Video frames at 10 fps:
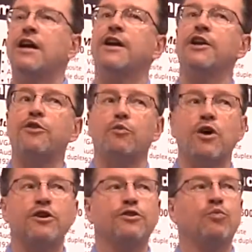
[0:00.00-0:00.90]
In other
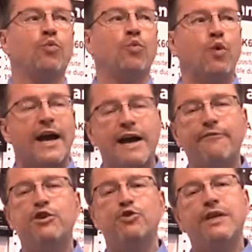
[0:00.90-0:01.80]
words,
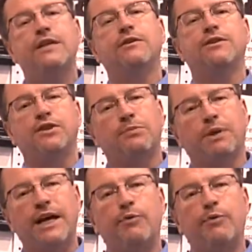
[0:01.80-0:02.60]
wherever you need a display,